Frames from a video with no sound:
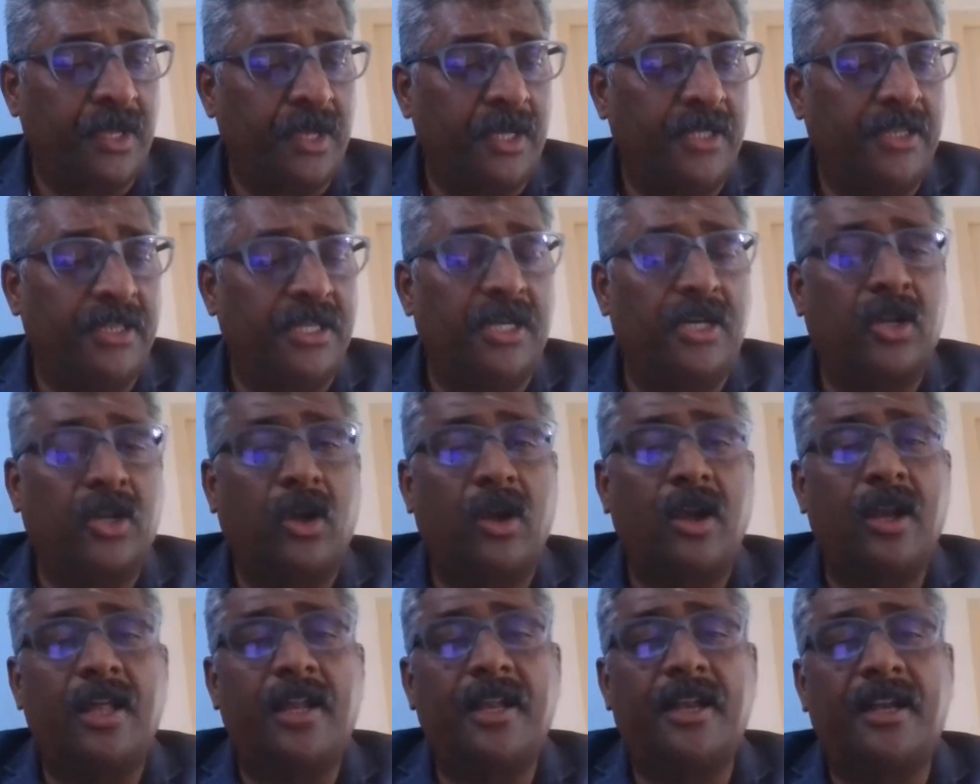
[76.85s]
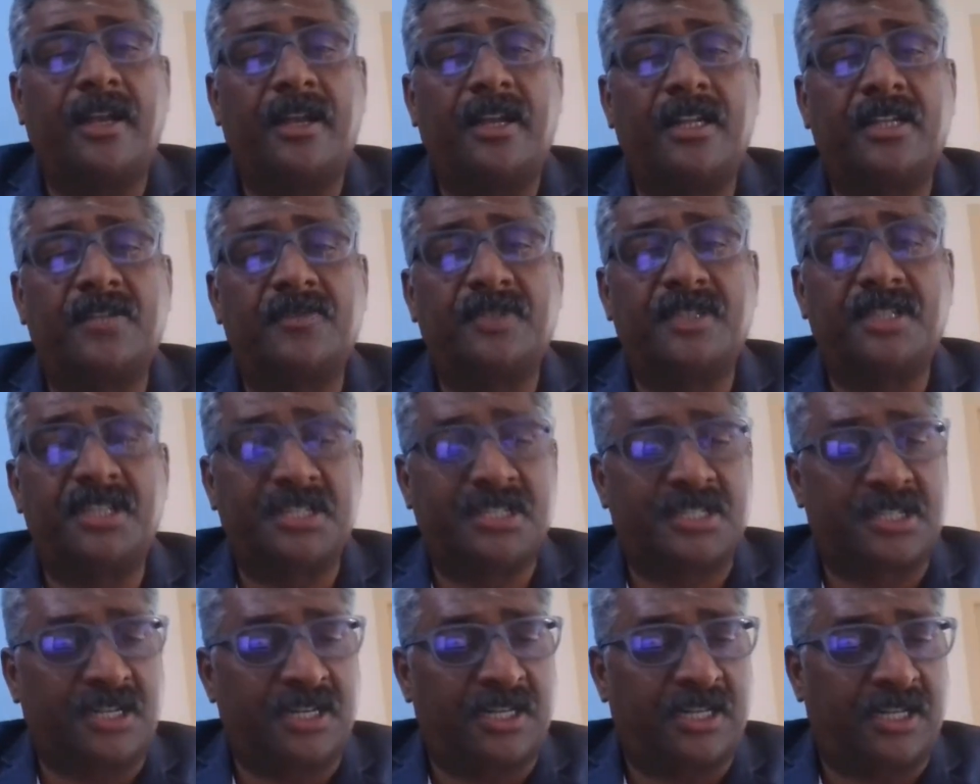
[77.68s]
In the dollar index, which
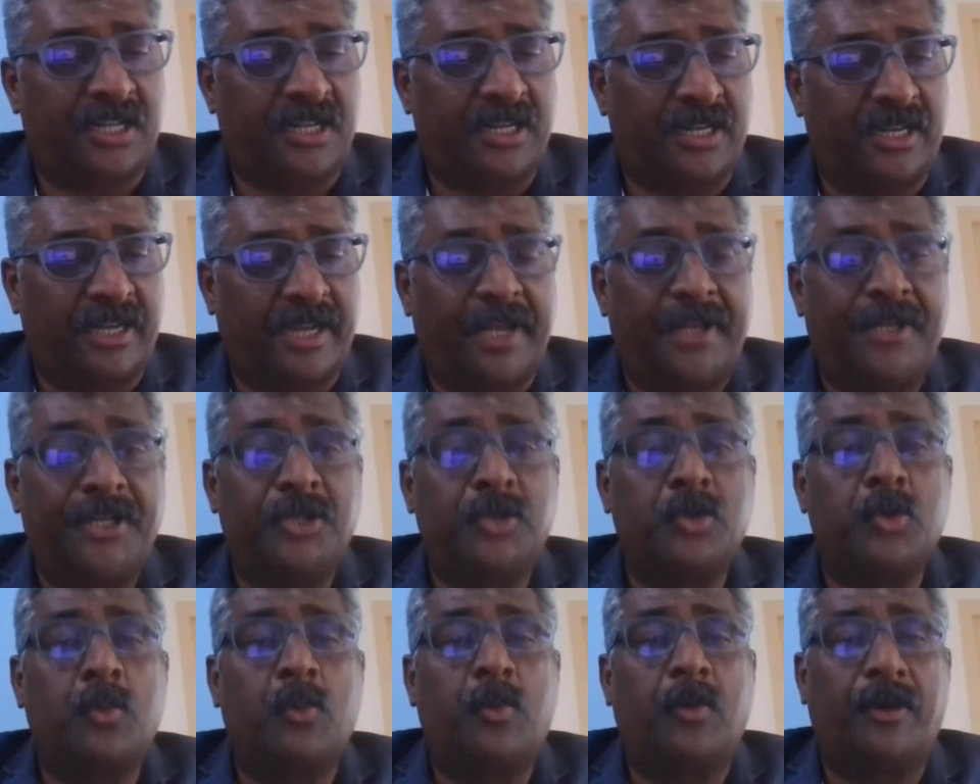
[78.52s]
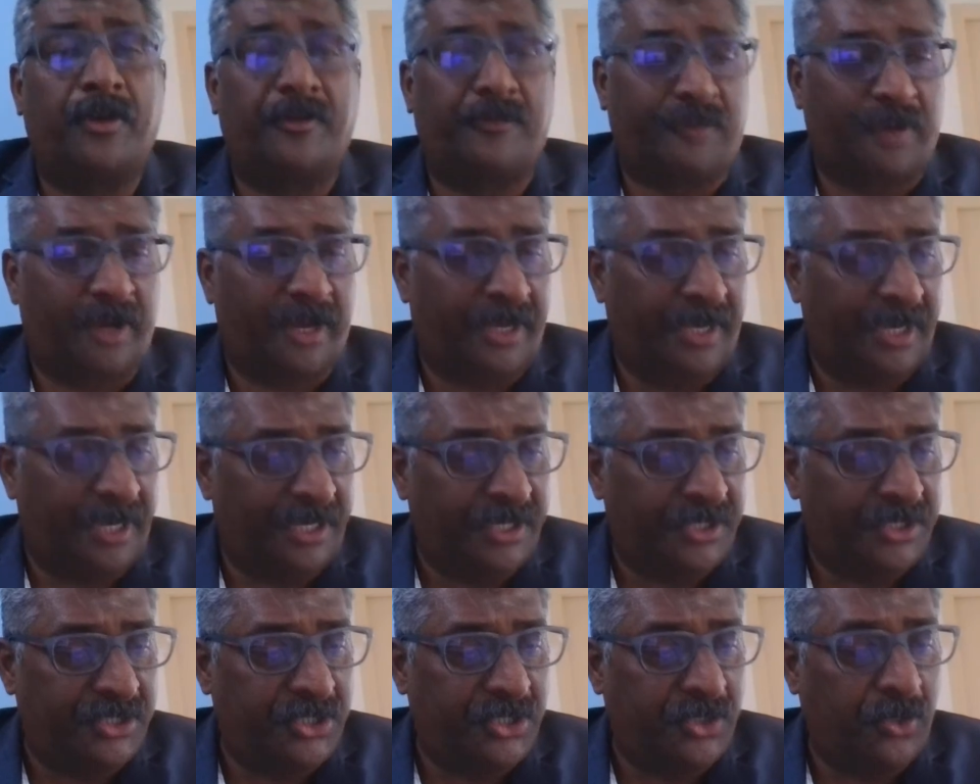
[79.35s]
is at
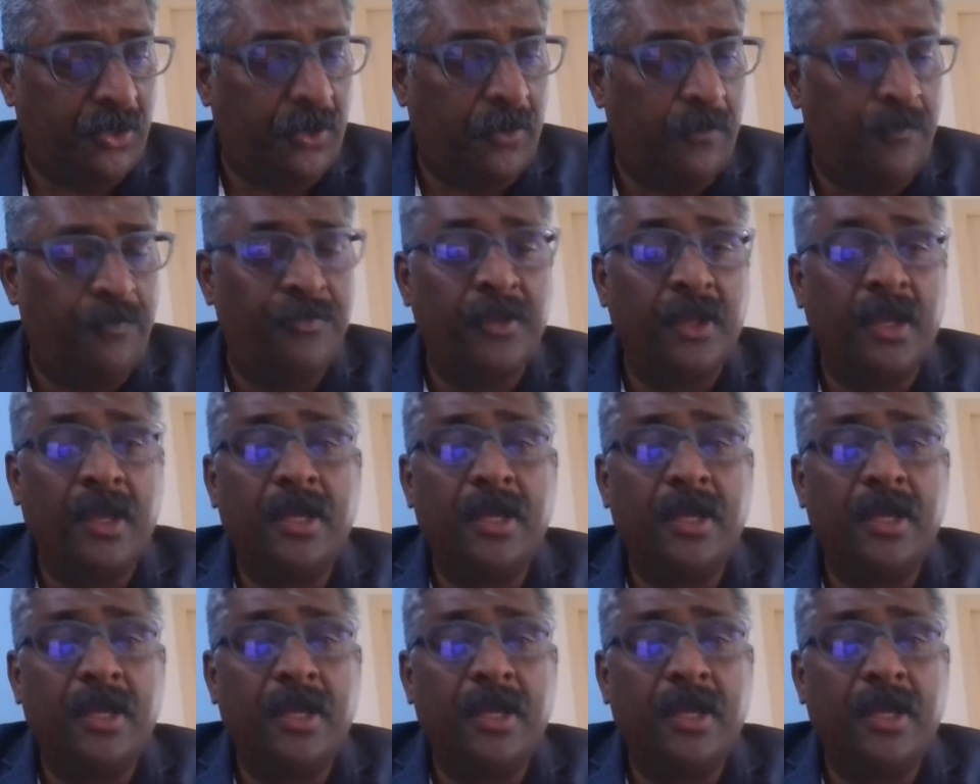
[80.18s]
92.590,